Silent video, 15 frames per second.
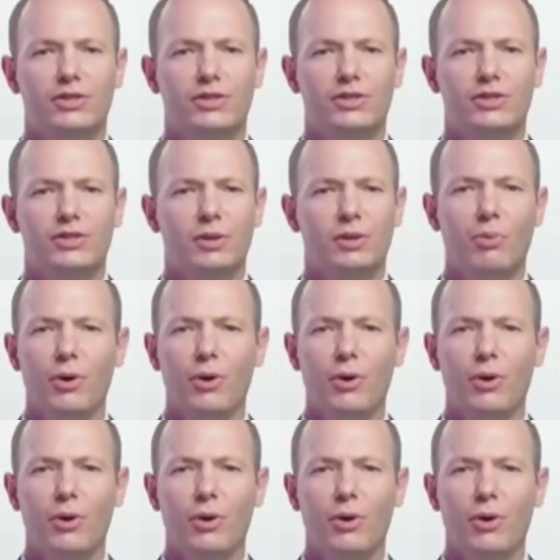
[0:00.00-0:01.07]
To
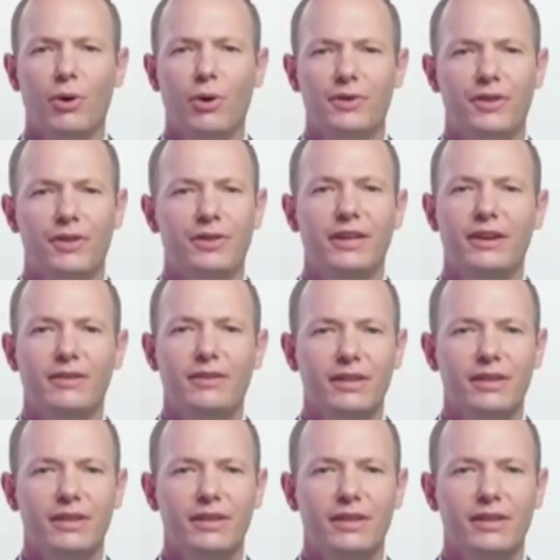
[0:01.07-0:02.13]
support the
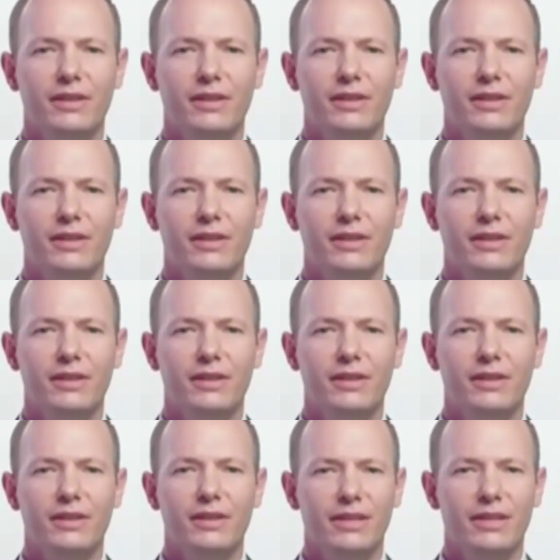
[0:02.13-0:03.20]
nearly
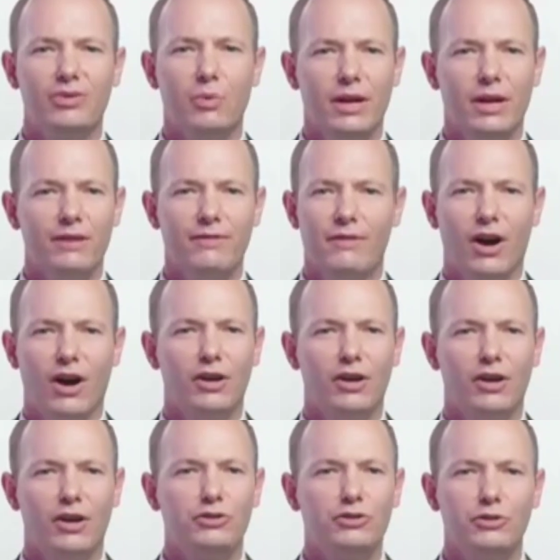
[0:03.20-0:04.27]
2,500
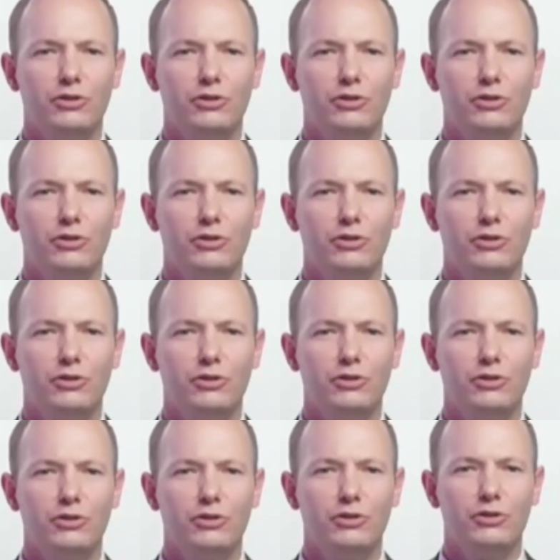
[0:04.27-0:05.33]
mitochondria in each
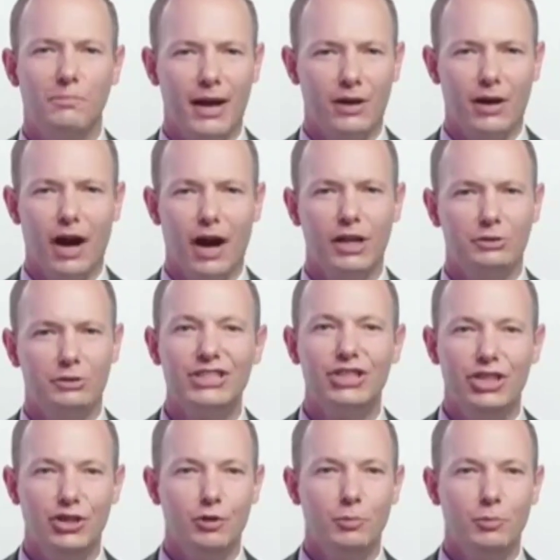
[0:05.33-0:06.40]
human muscle cell,
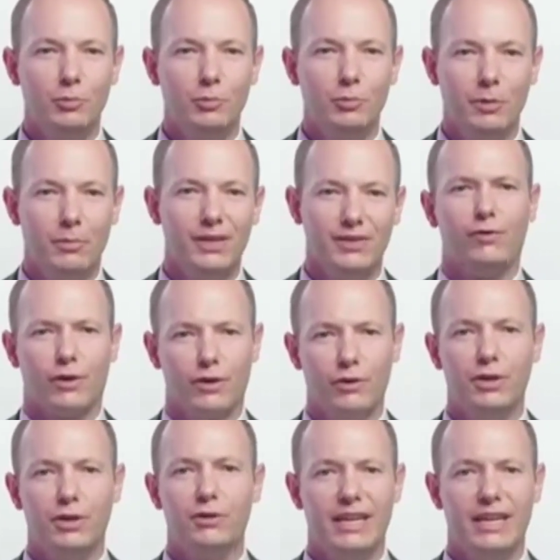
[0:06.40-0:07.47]
the need
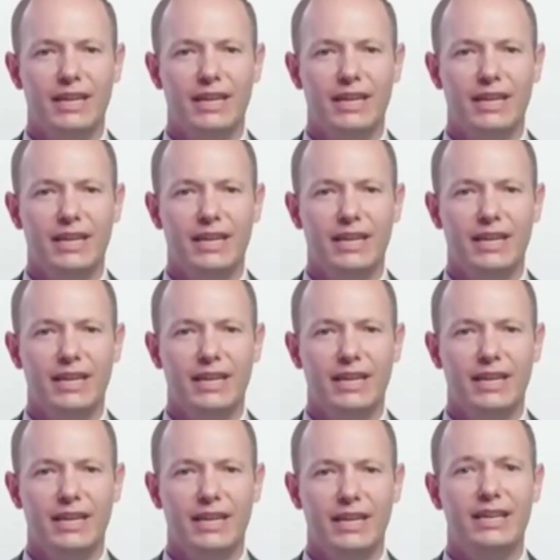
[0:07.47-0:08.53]
for CoQ10
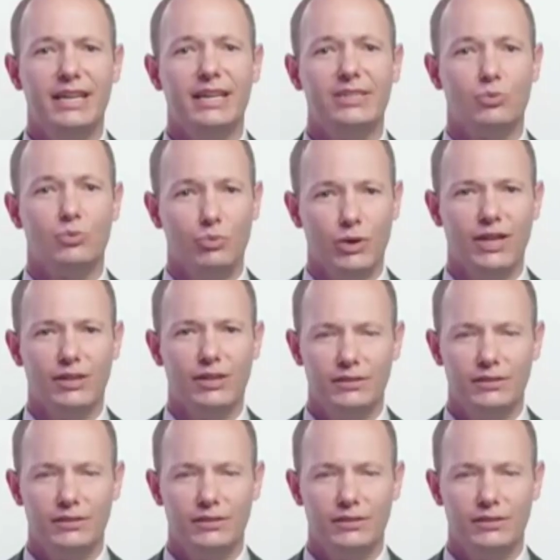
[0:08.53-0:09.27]
is real.